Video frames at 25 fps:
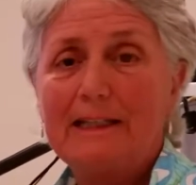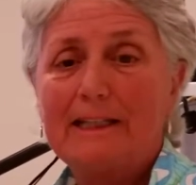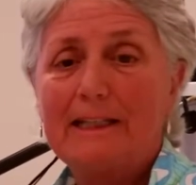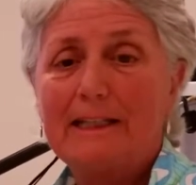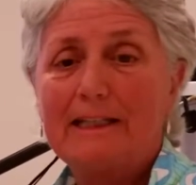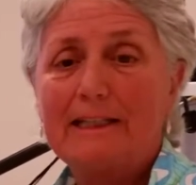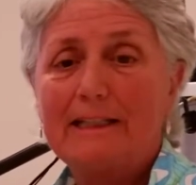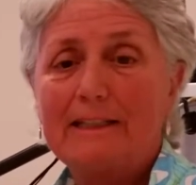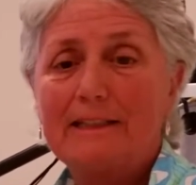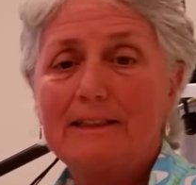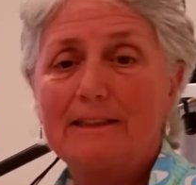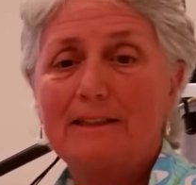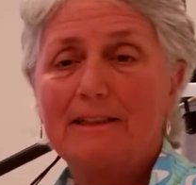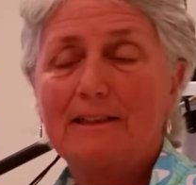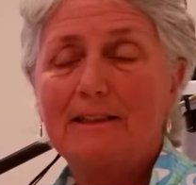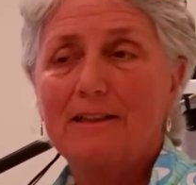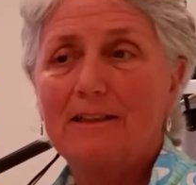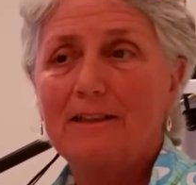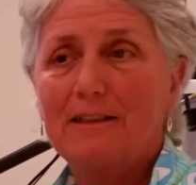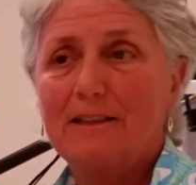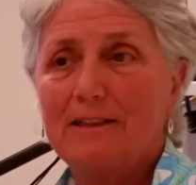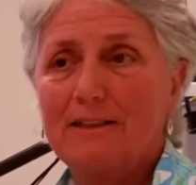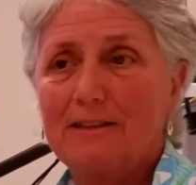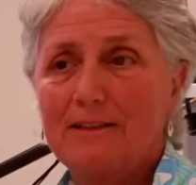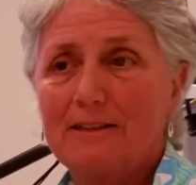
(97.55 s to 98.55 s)
and
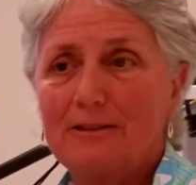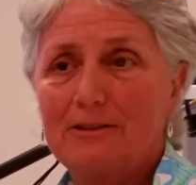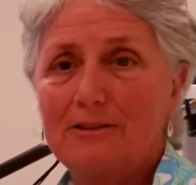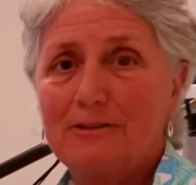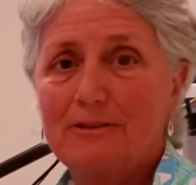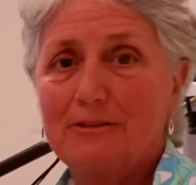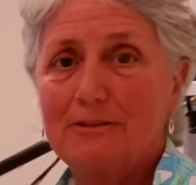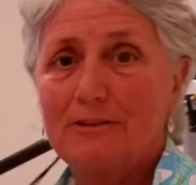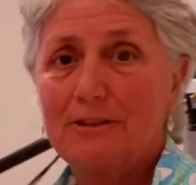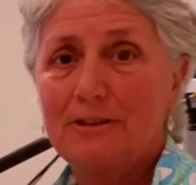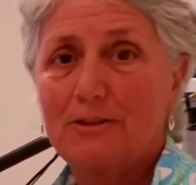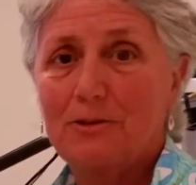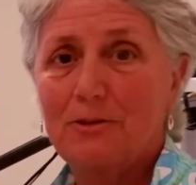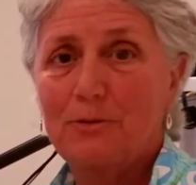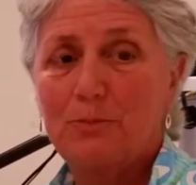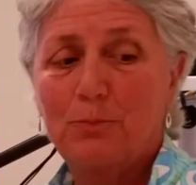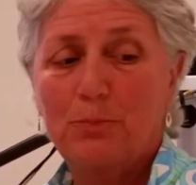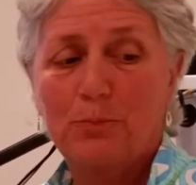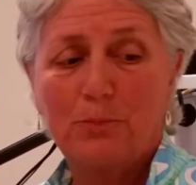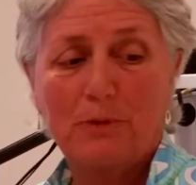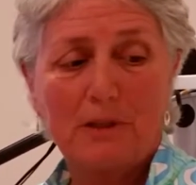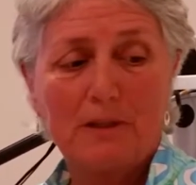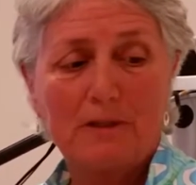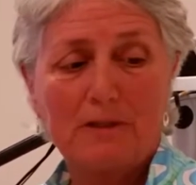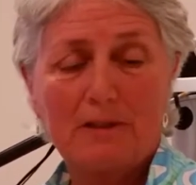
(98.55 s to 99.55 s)
looked
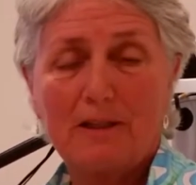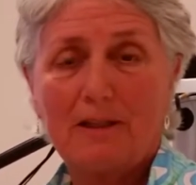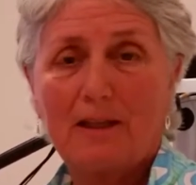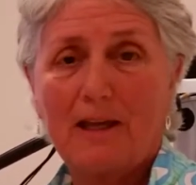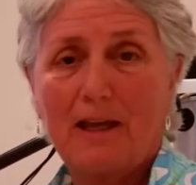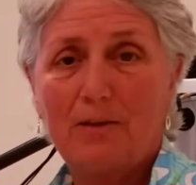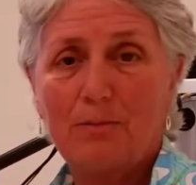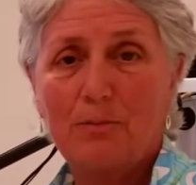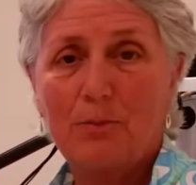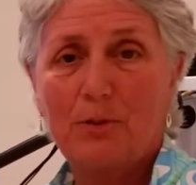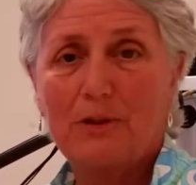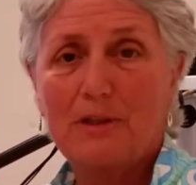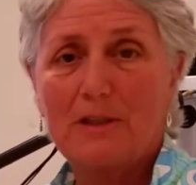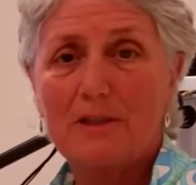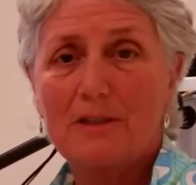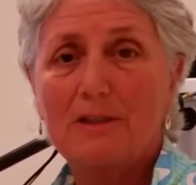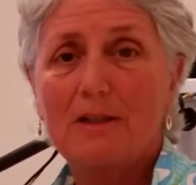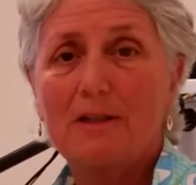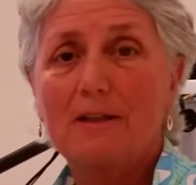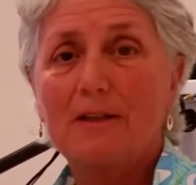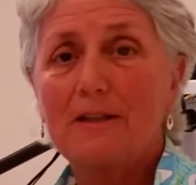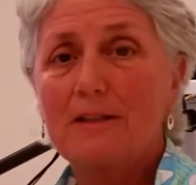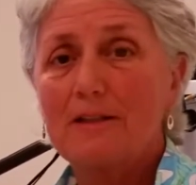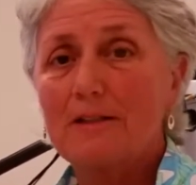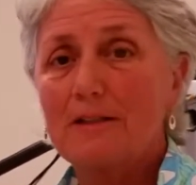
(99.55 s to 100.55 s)
into that pretty
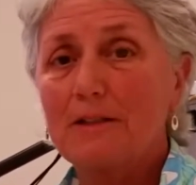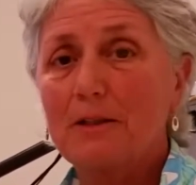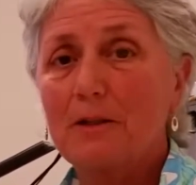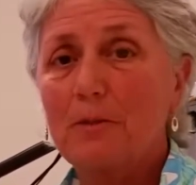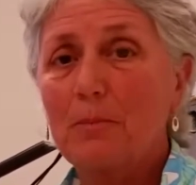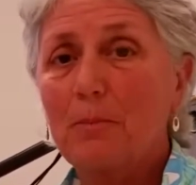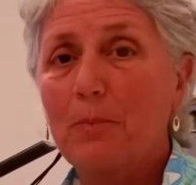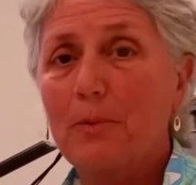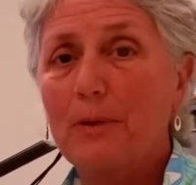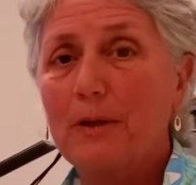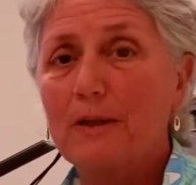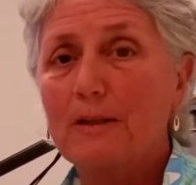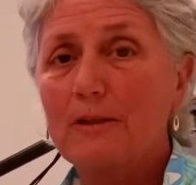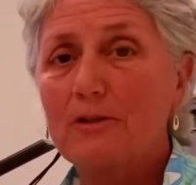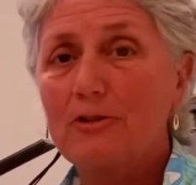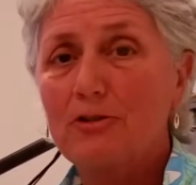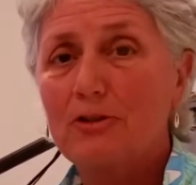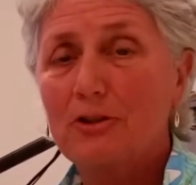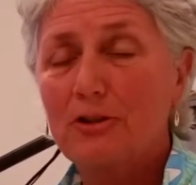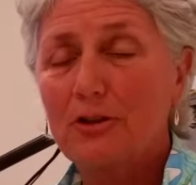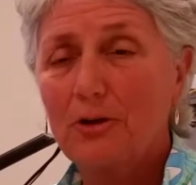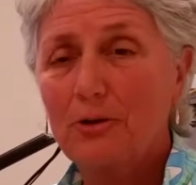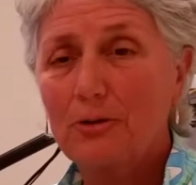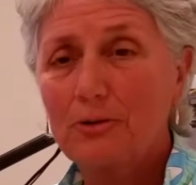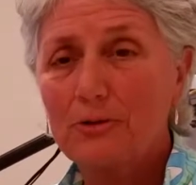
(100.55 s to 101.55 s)
seriously, but
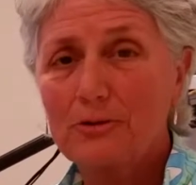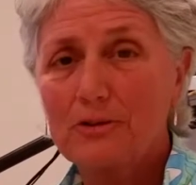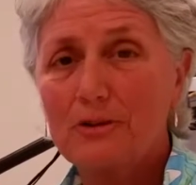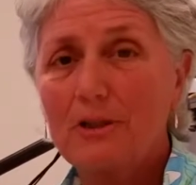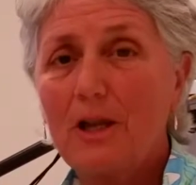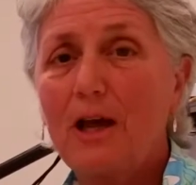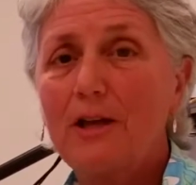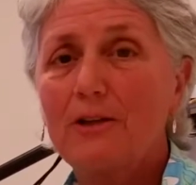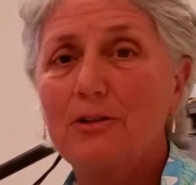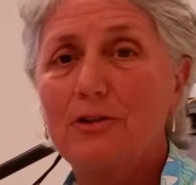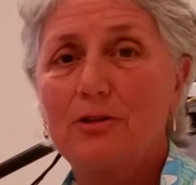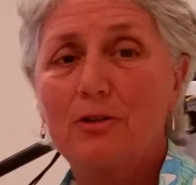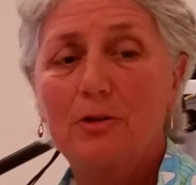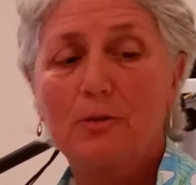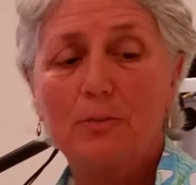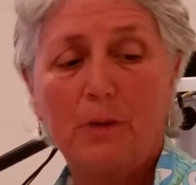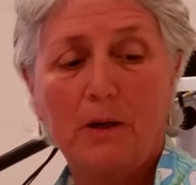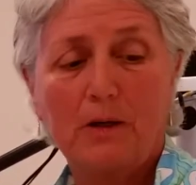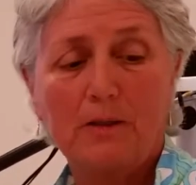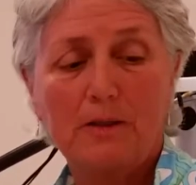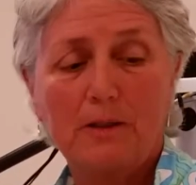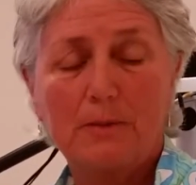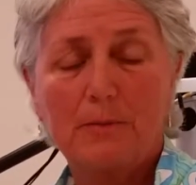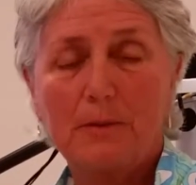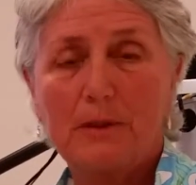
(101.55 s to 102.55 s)
chose not to,
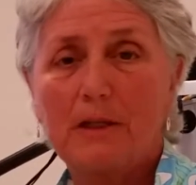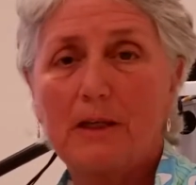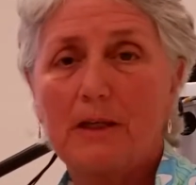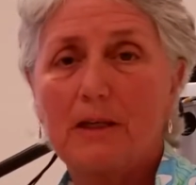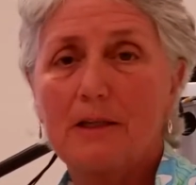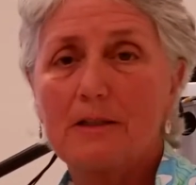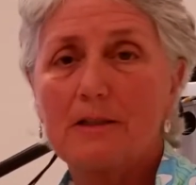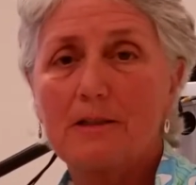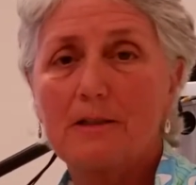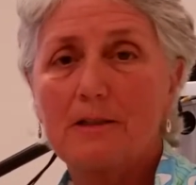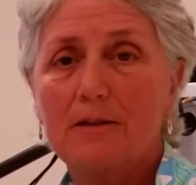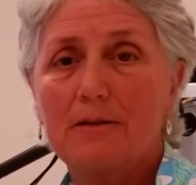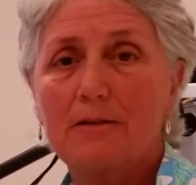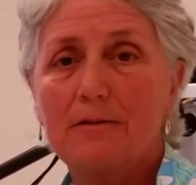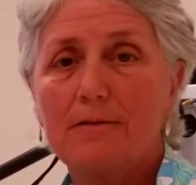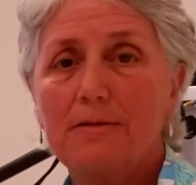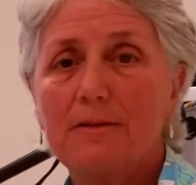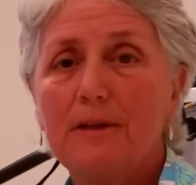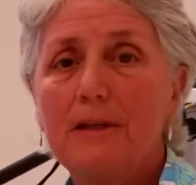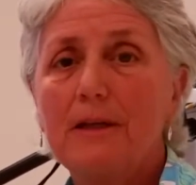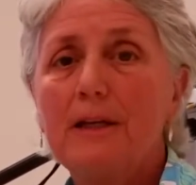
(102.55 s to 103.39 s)
partly because of